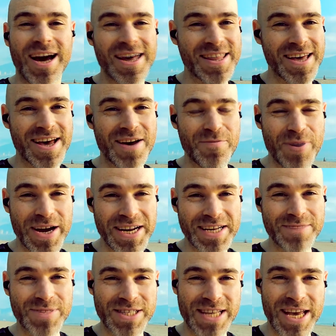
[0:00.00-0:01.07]
Hi there, my
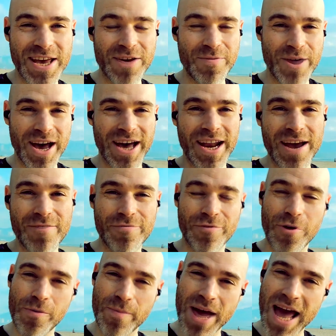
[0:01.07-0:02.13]
name's Tim and I'm
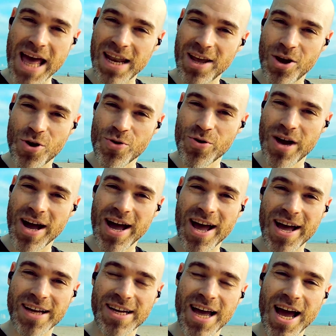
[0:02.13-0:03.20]
from Elo
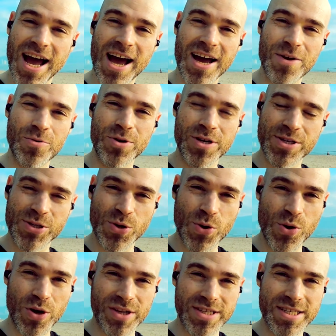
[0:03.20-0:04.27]
and I want to
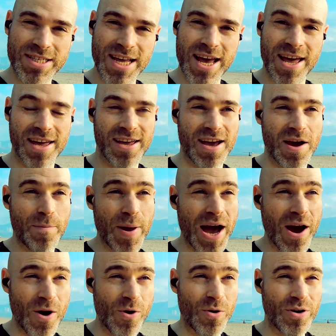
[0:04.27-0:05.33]
talk today
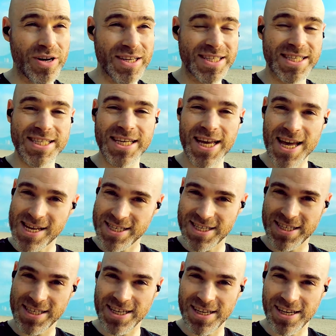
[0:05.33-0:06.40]
about
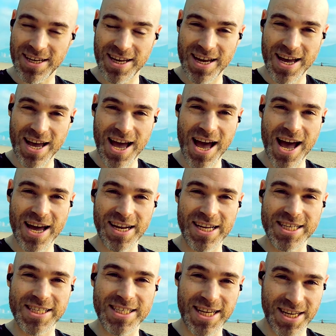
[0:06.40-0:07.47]
scarcity and
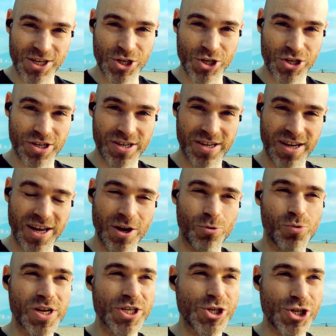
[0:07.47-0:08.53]
addiction
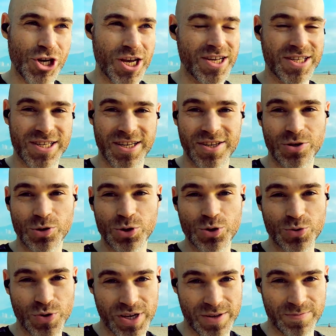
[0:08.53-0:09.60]
when chasing your
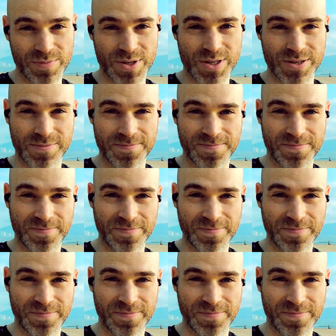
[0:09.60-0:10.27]
dreams.